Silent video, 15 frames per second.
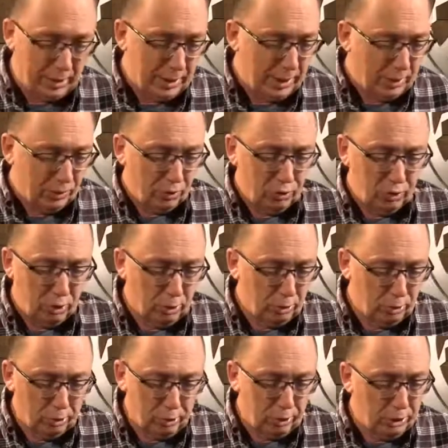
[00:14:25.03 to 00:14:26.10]
He says, you don't look
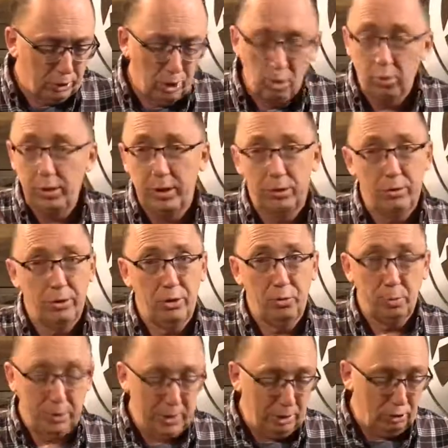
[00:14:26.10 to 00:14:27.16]
to your own interests, but
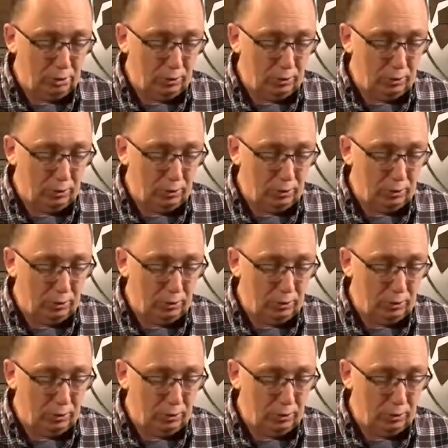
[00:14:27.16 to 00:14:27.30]
each of